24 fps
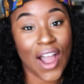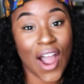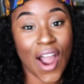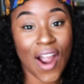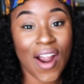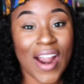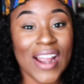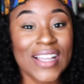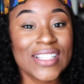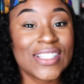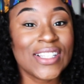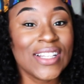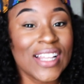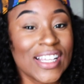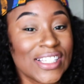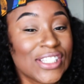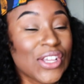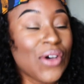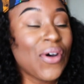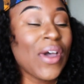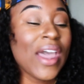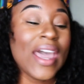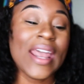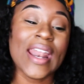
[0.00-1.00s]
All right, so let's
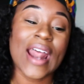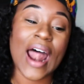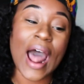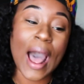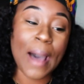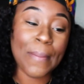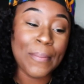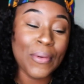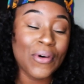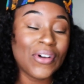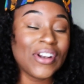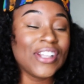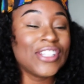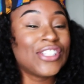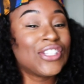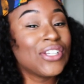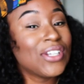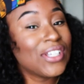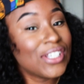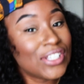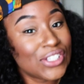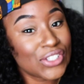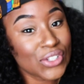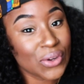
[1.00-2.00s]
go ahead and hop on into
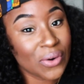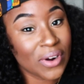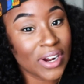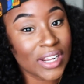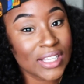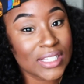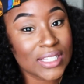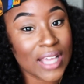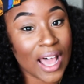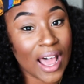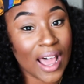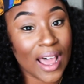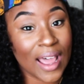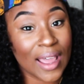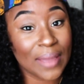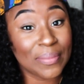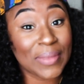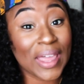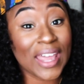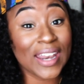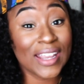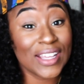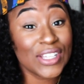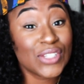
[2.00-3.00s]
this story time
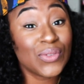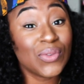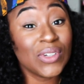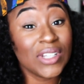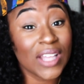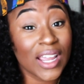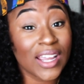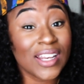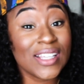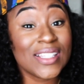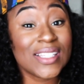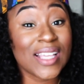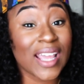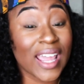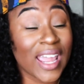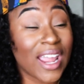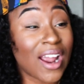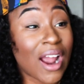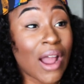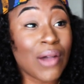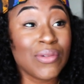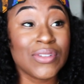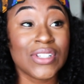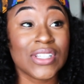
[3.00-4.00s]
that is related to
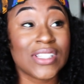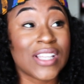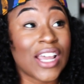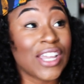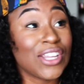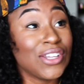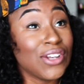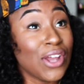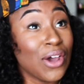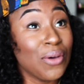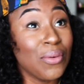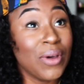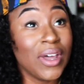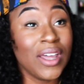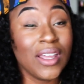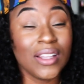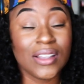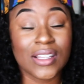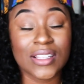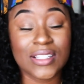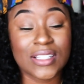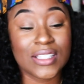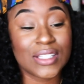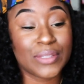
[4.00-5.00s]
hair. I was just like, you know
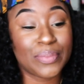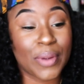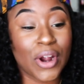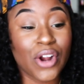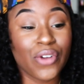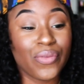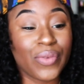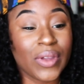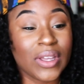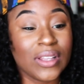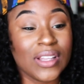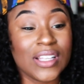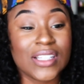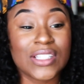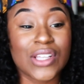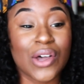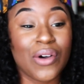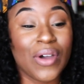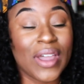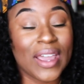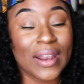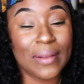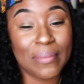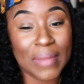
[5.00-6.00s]
what? This is perfect. Let's
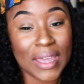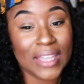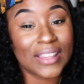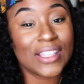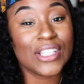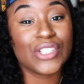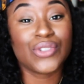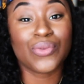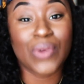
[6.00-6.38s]
go ahead and make this